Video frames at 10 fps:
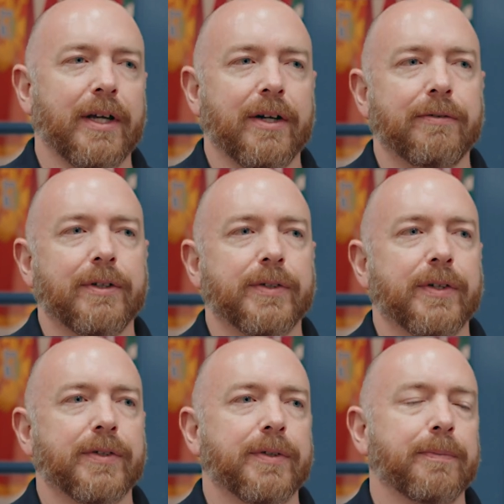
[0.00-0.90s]
out of your
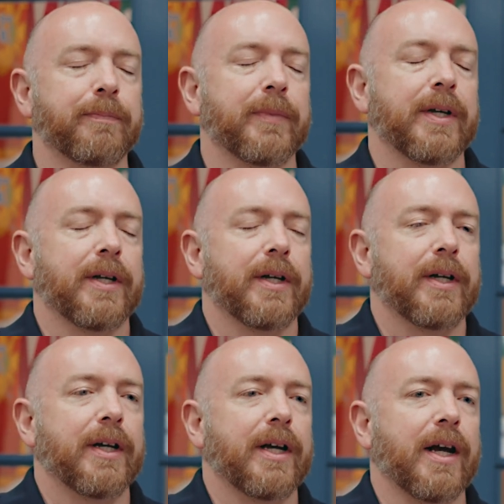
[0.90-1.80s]
system.
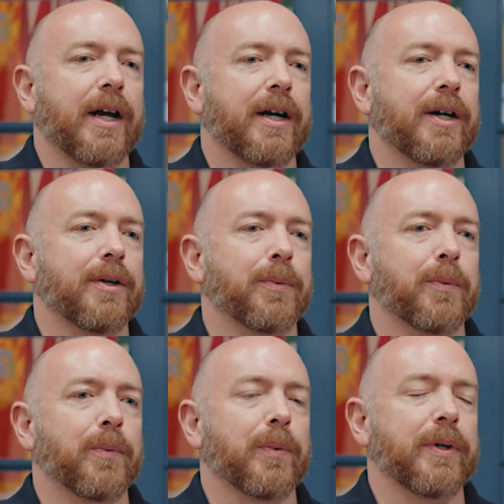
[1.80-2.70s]

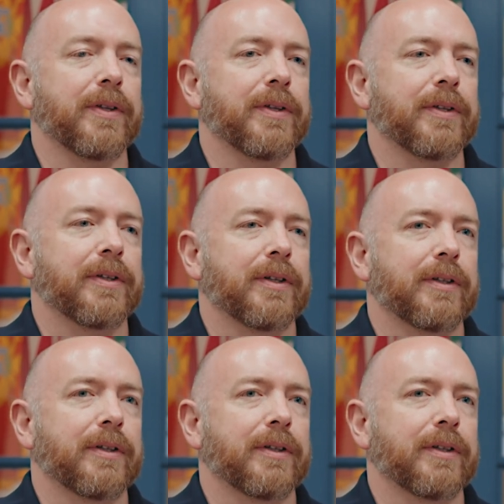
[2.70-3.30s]
With